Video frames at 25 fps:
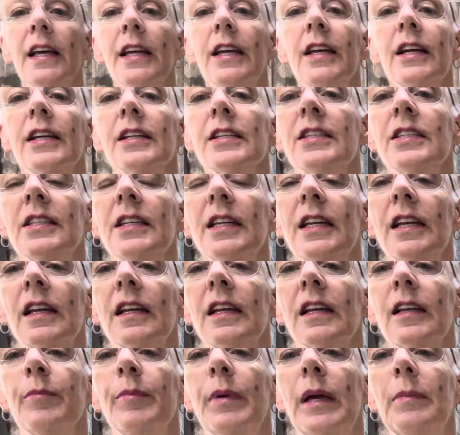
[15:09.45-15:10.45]
You can see
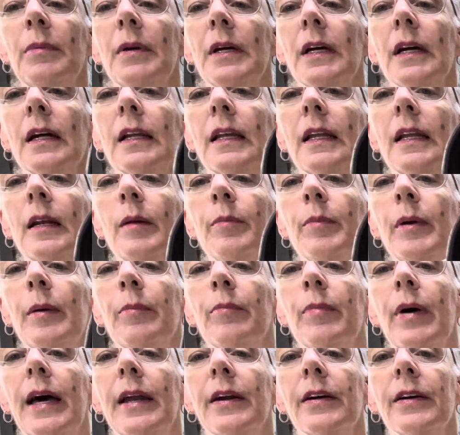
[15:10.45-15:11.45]
it maybe a little
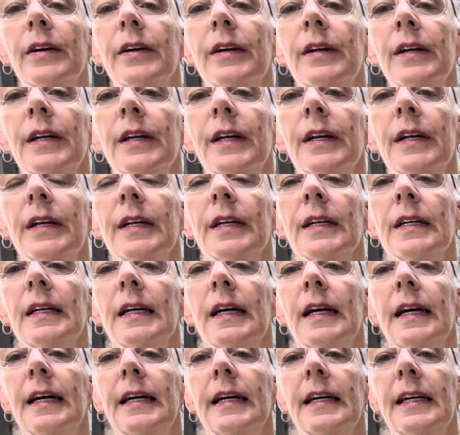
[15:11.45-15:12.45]
bit better
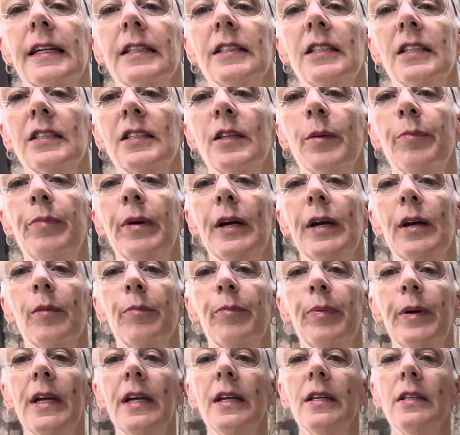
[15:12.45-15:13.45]
because uh, it's a bigger
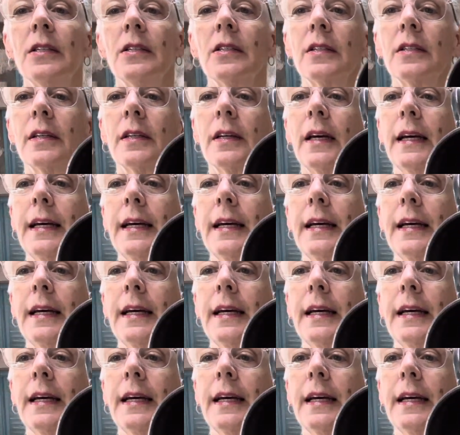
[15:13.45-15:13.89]
piece.